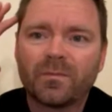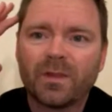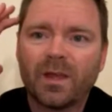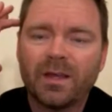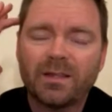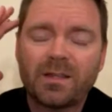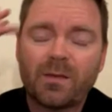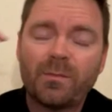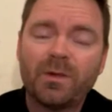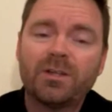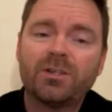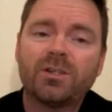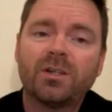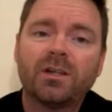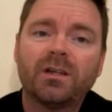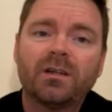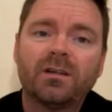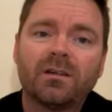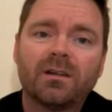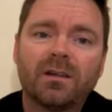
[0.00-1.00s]
As I
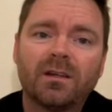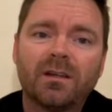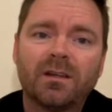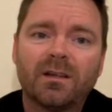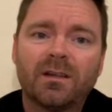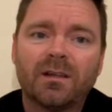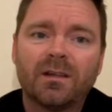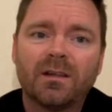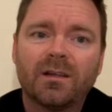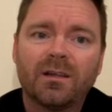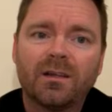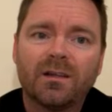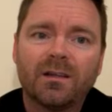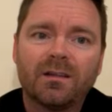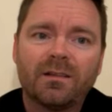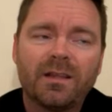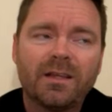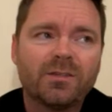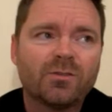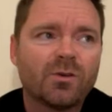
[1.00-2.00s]
mentioned,
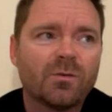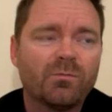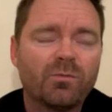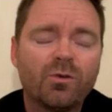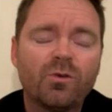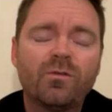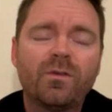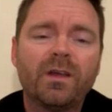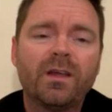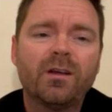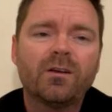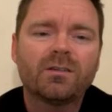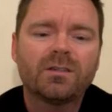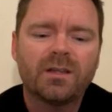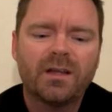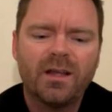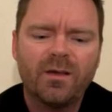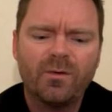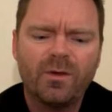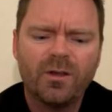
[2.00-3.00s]
things are improving here.
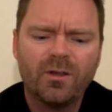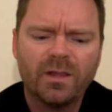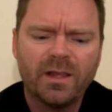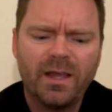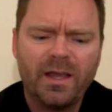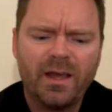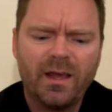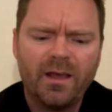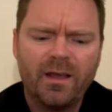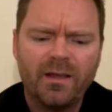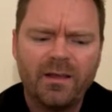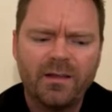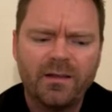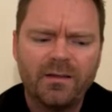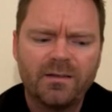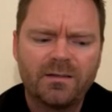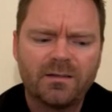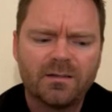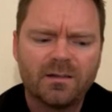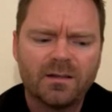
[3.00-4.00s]
Today we only
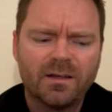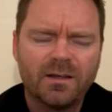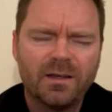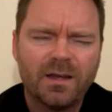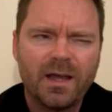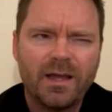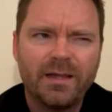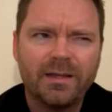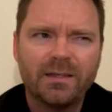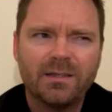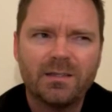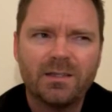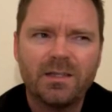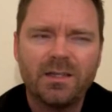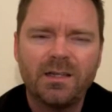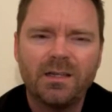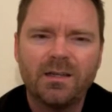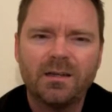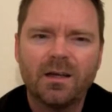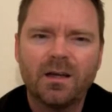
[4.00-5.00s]
had
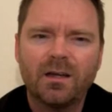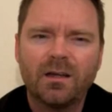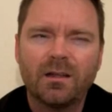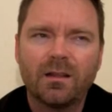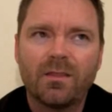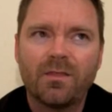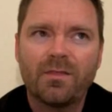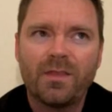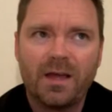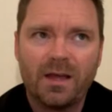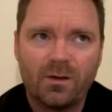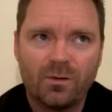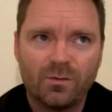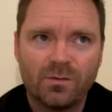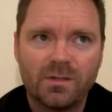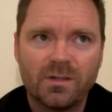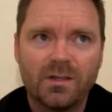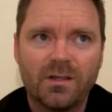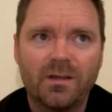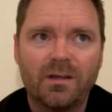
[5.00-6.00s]

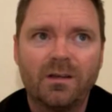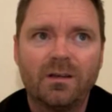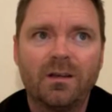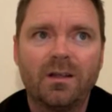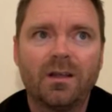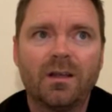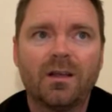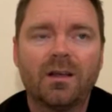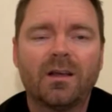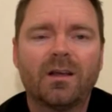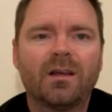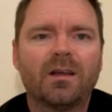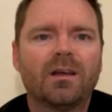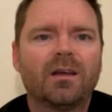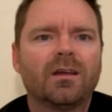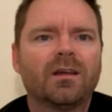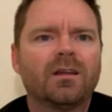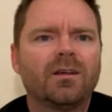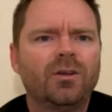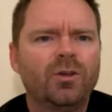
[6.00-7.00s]
19,000
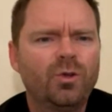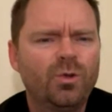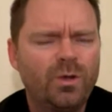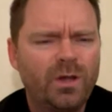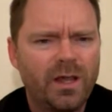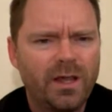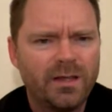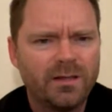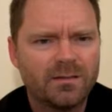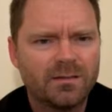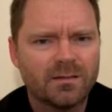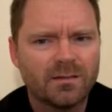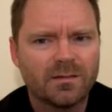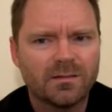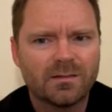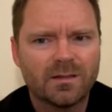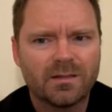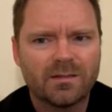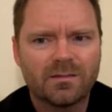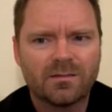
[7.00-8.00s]
new
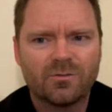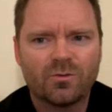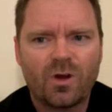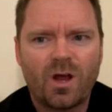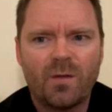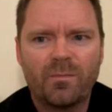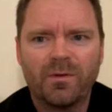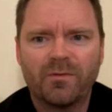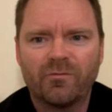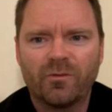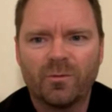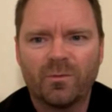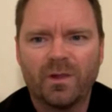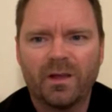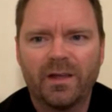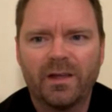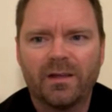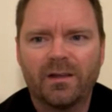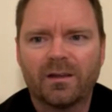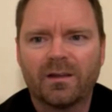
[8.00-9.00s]
cases. That's dropping from
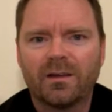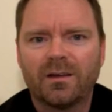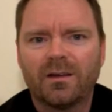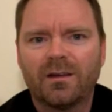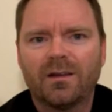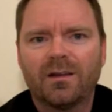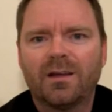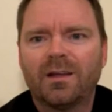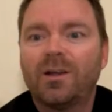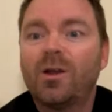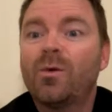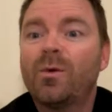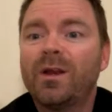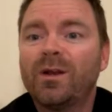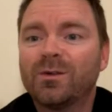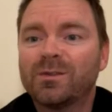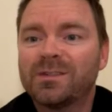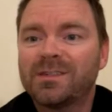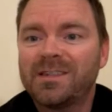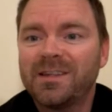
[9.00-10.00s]
no, we
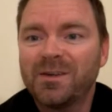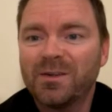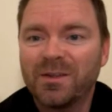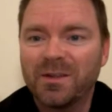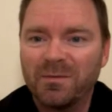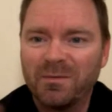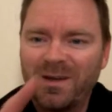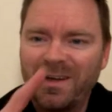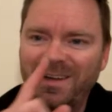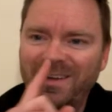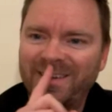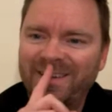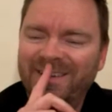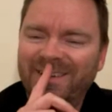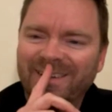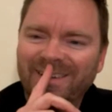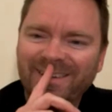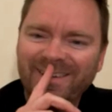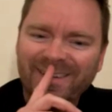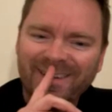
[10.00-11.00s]
don't steal them.
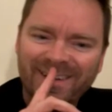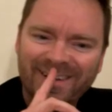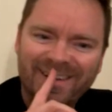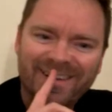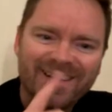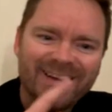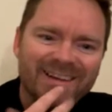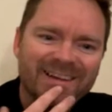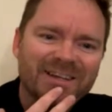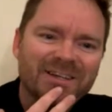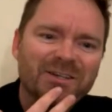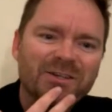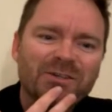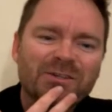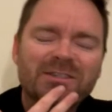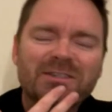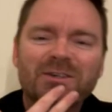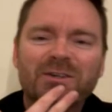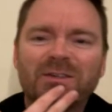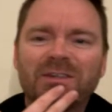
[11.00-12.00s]
Do you
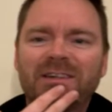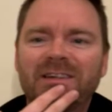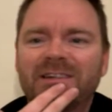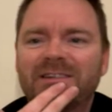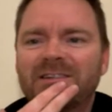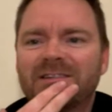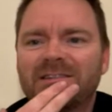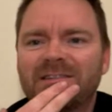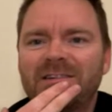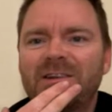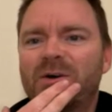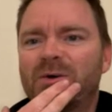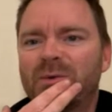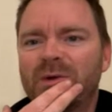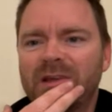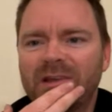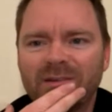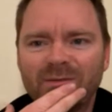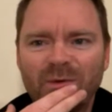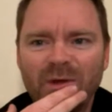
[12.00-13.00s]
steal the dishes? No,
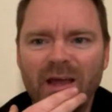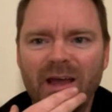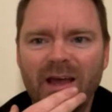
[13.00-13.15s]
we